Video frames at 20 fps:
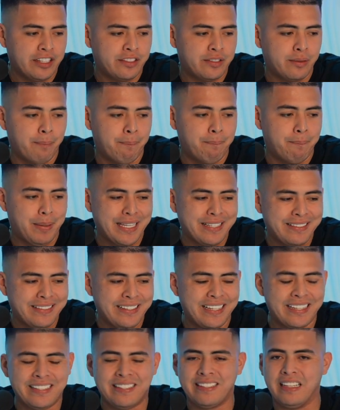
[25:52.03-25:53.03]

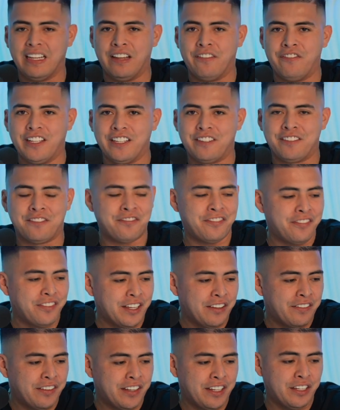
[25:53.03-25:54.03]
business, if it's
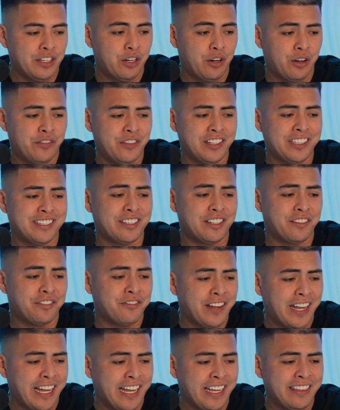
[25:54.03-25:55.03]
their
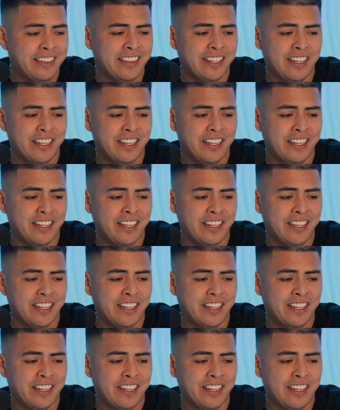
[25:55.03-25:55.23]
faith,